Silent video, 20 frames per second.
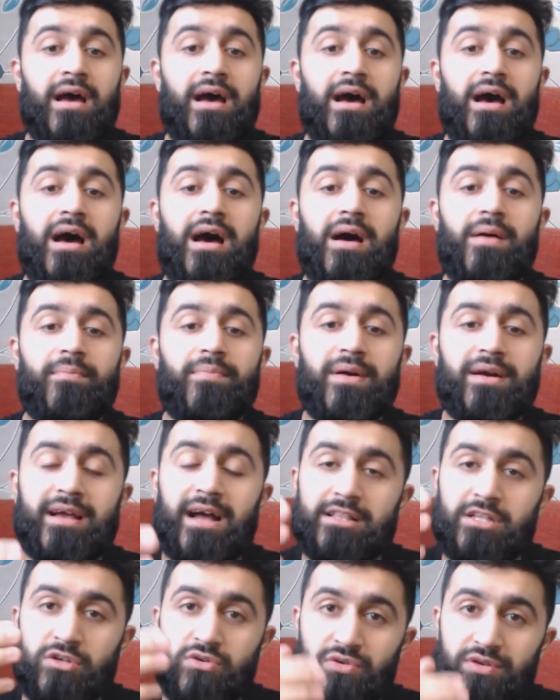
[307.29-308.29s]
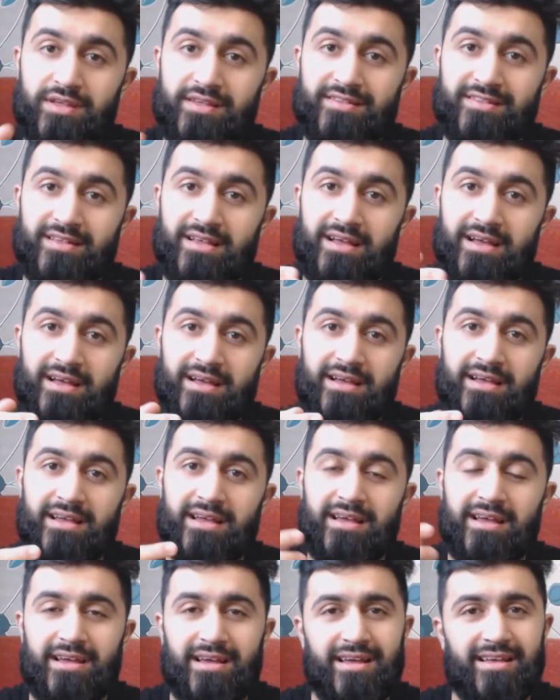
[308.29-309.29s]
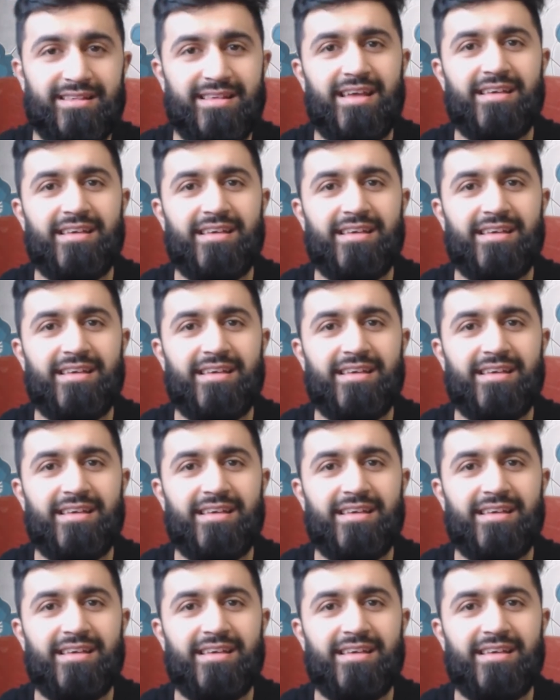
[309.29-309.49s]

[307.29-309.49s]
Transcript: Uh, but Katakuri's his,